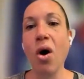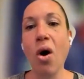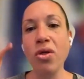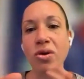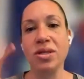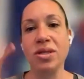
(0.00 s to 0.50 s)

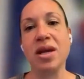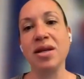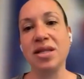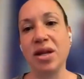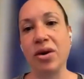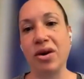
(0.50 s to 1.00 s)
all those
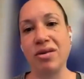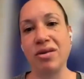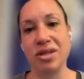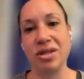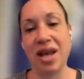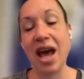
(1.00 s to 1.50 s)
things that are
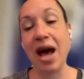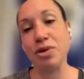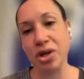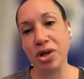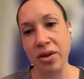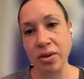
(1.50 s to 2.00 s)
just
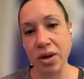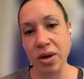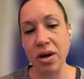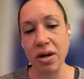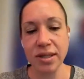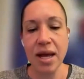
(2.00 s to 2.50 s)
captured in those
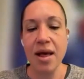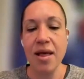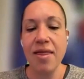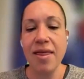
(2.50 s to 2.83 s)
calls.